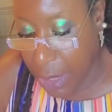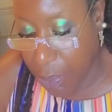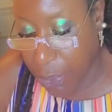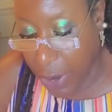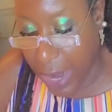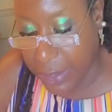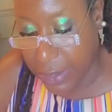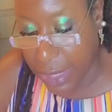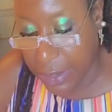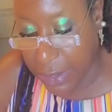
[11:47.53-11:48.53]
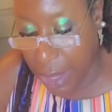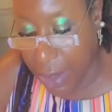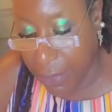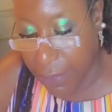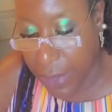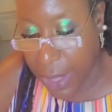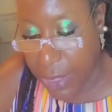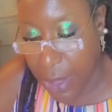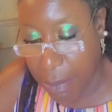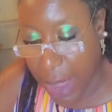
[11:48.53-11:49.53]
process of
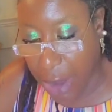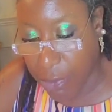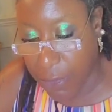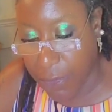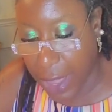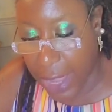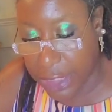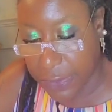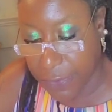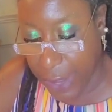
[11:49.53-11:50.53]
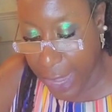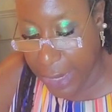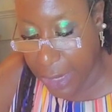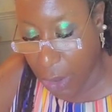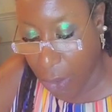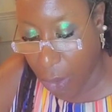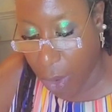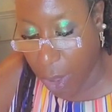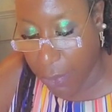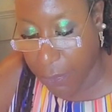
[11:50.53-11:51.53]
the macrophage fighting
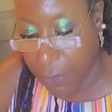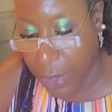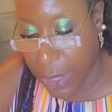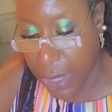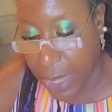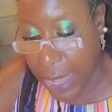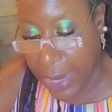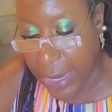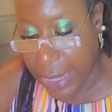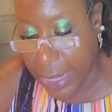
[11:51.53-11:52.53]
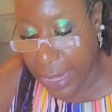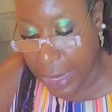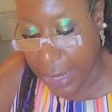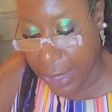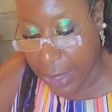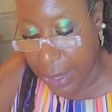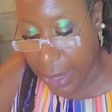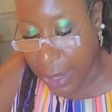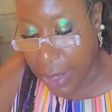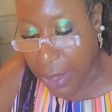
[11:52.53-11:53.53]
off and eating
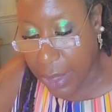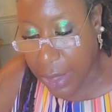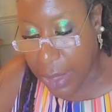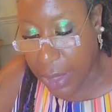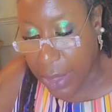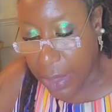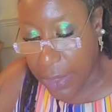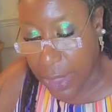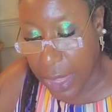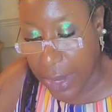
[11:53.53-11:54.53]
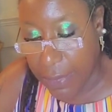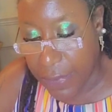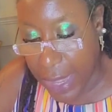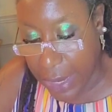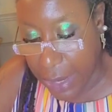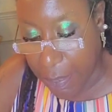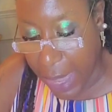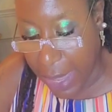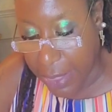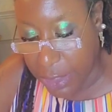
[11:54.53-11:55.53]
the invading
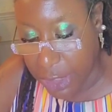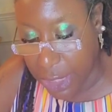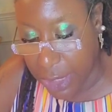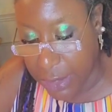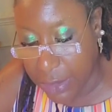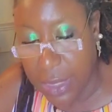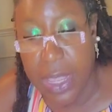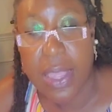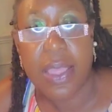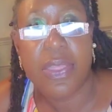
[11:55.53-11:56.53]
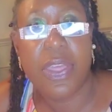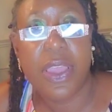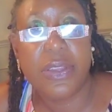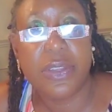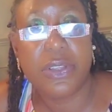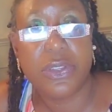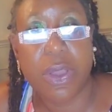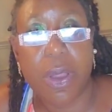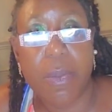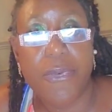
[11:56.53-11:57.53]
pathogens, there's a
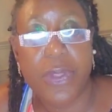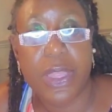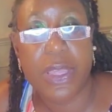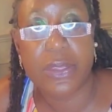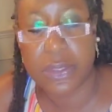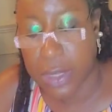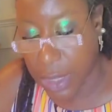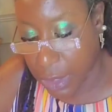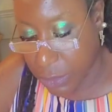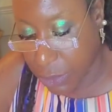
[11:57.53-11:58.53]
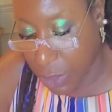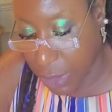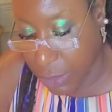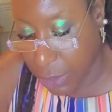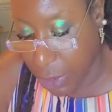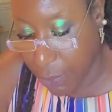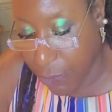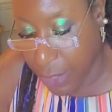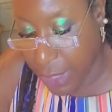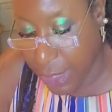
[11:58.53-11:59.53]
term for this. So the term
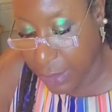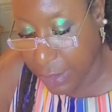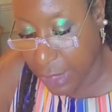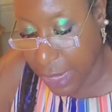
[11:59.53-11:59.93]
for this